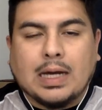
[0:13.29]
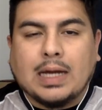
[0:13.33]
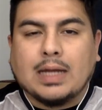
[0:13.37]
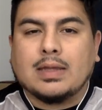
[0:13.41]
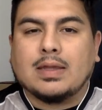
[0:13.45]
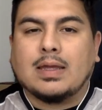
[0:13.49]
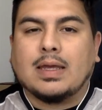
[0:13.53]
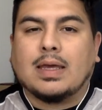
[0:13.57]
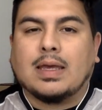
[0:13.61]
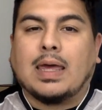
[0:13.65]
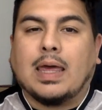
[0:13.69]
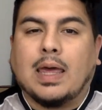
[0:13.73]

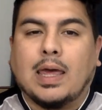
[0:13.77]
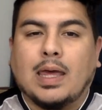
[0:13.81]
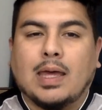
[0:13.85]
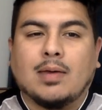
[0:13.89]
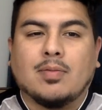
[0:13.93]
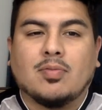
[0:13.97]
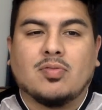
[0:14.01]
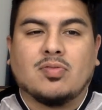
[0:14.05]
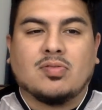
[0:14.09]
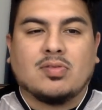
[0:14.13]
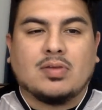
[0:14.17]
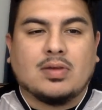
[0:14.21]
at the
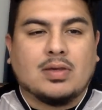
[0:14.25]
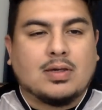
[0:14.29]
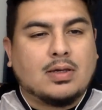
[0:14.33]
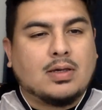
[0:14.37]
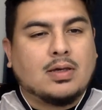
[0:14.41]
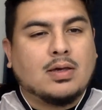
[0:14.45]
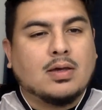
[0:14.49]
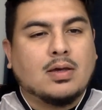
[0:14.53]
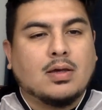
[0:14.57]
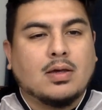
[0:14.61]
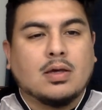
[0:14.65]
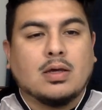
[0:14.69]

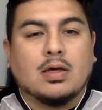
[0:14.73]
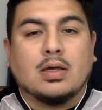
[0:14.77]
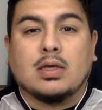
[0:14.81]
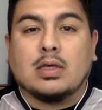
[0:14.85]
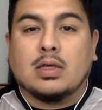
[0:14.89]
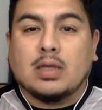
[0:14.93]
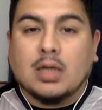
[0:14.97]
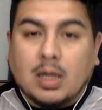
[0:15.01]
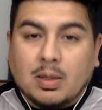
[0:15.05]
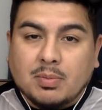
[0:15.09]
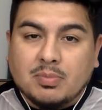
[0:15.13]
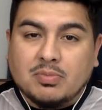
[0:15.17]
KFC
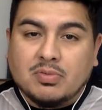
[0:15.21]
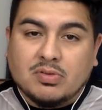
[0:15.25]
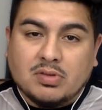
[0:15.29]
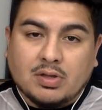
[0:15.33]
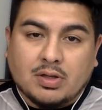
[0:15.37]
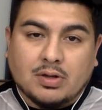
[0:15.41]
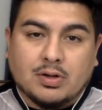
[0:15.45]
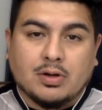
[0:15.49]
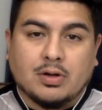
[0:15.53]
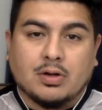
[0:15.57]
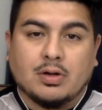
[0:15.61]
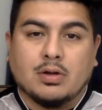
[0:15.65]
Yum
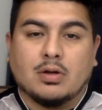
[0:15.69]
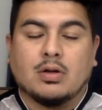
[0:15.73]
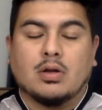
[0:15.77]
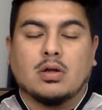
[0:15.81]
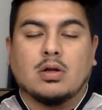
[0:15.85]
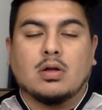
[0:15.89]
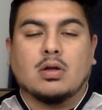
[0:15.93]
Center.